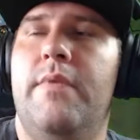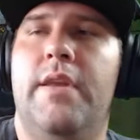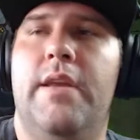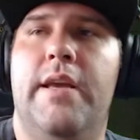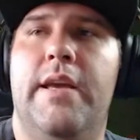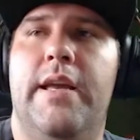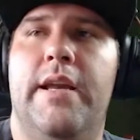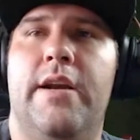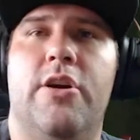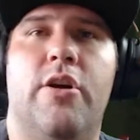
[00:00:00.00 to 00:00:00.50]

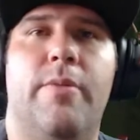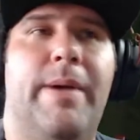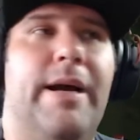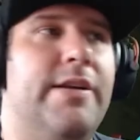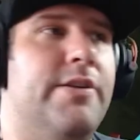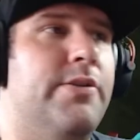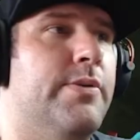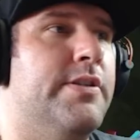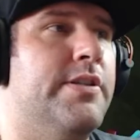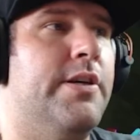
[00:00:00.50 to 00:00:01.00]
I'll go back
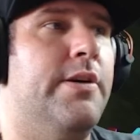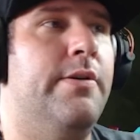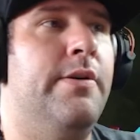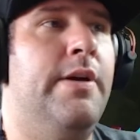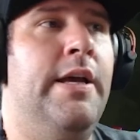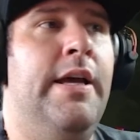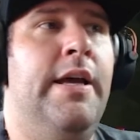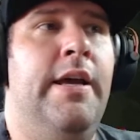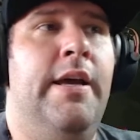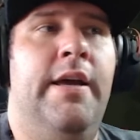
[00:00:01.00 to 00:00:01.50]
to it. So
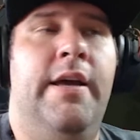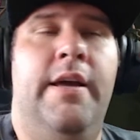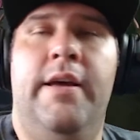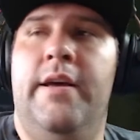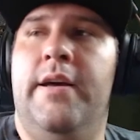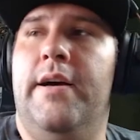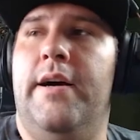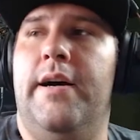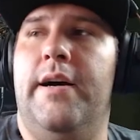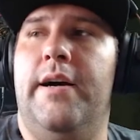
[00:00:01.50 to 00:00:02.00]

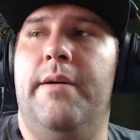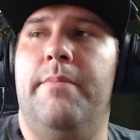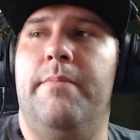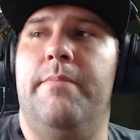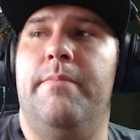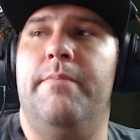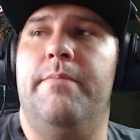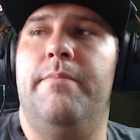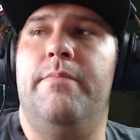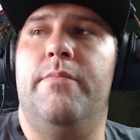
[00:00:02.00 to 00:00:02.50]

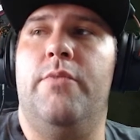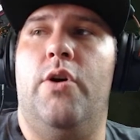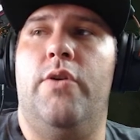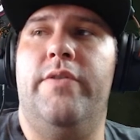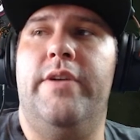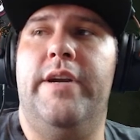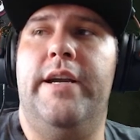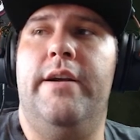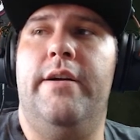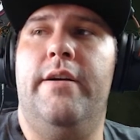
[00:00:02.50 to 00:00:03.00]

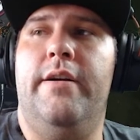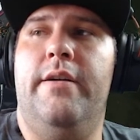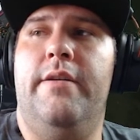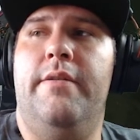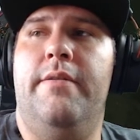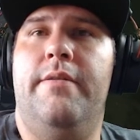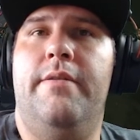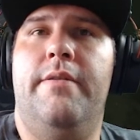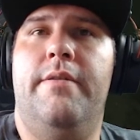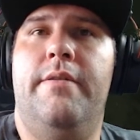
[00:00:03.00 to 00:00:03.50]
over here,
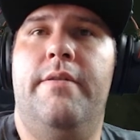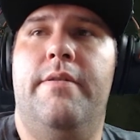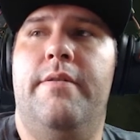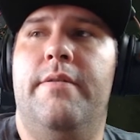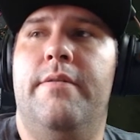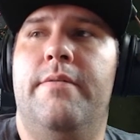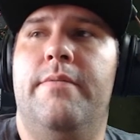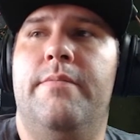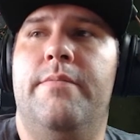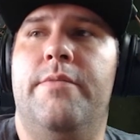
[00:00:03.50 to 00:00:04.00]

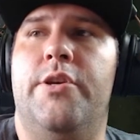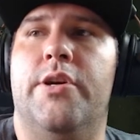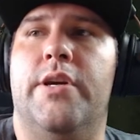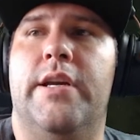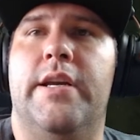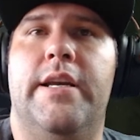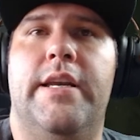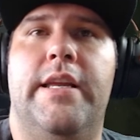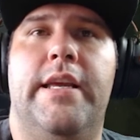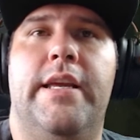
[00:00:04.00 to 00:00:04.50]
you're
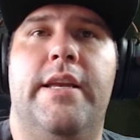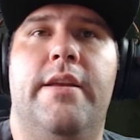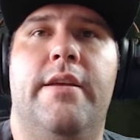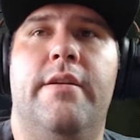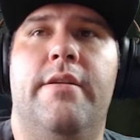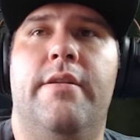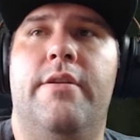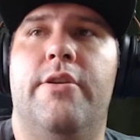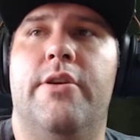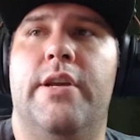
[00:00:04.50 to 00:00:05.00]
gonna need
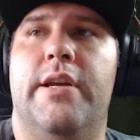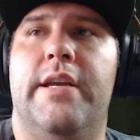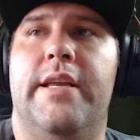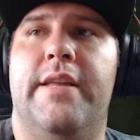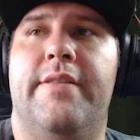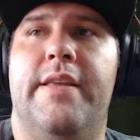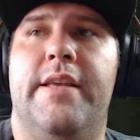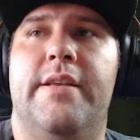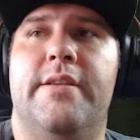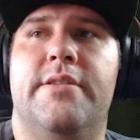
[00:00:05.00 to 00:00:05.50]

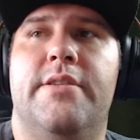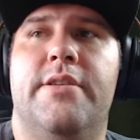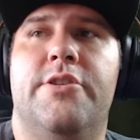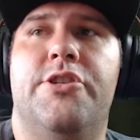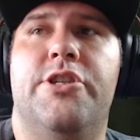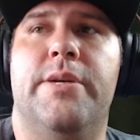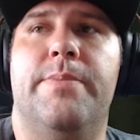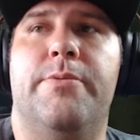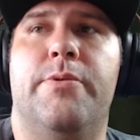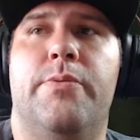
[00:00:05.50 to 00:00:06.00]
these
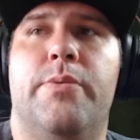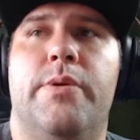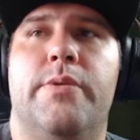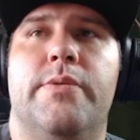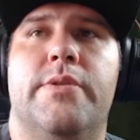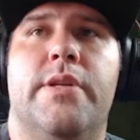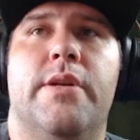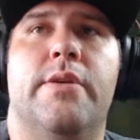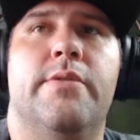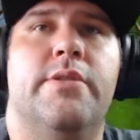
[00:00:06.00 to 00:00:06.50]
chipped
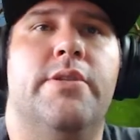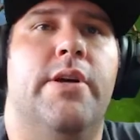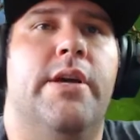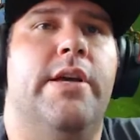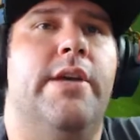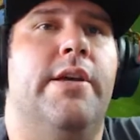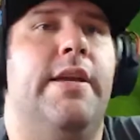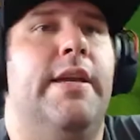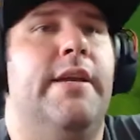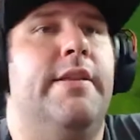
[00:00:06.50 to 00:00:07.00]
runestones. So how
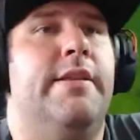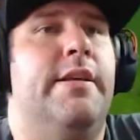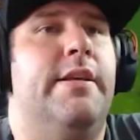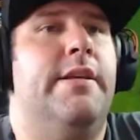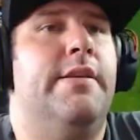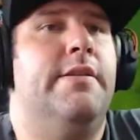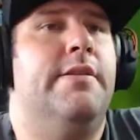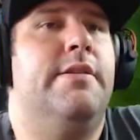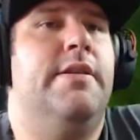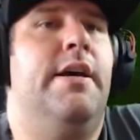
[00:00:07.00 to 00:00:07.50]
you can get
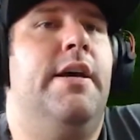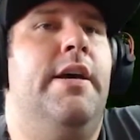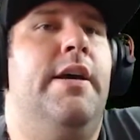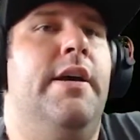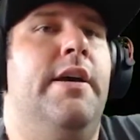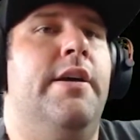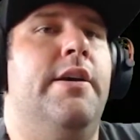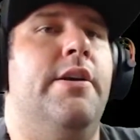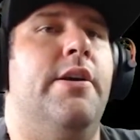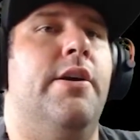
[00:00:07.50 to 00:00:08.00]
these,
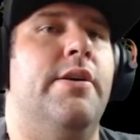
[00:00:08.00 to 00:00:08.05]
go to